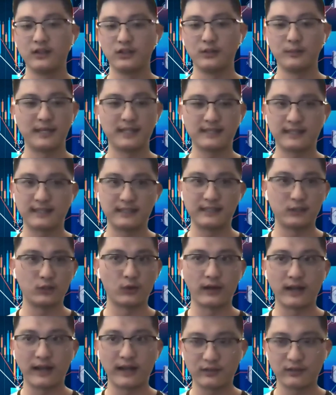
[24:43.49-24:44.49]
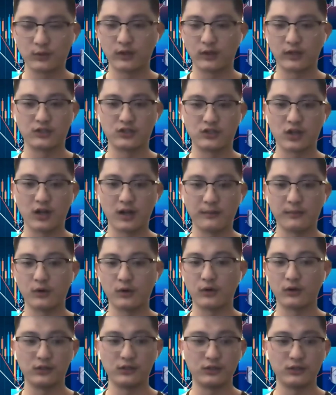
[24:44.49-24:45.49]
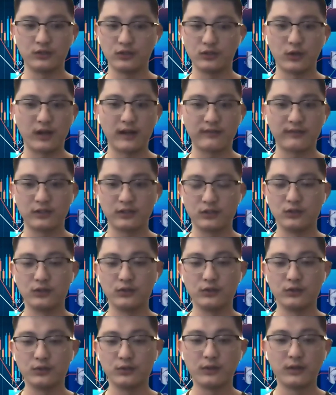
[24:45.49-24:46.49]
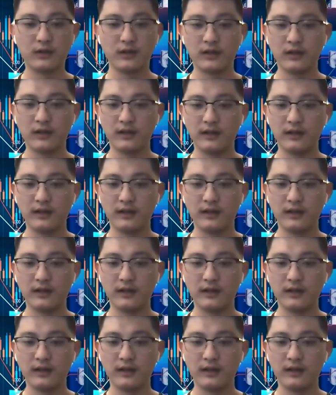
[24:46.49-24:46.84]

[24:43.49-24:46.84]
You basically don't have to work a job, or you don't have to do,